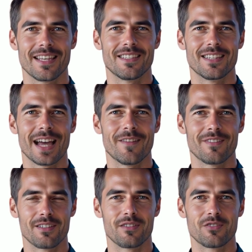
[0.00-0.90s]
It's
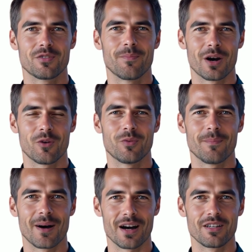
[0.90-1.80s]
evidence of our
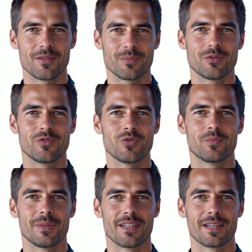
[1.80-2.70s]
remarkable
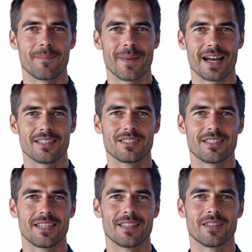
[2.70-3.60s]
human
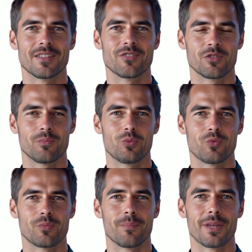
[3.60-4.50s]
capacity to
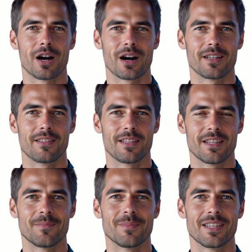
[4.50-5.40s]
move beyond
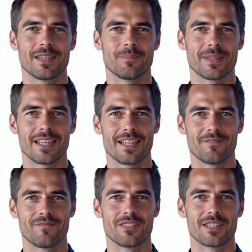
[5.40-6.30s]
limiting
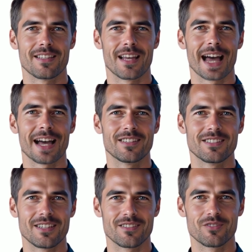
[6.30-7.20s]
beliefs and
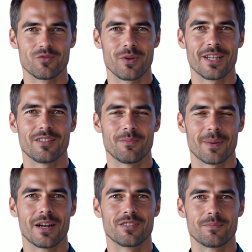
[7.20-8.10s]
access greater
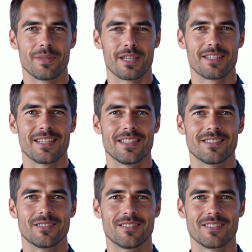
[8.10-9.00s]

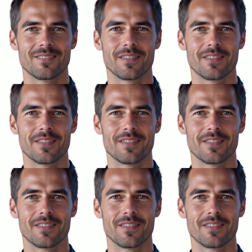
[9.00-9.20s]
possibilities.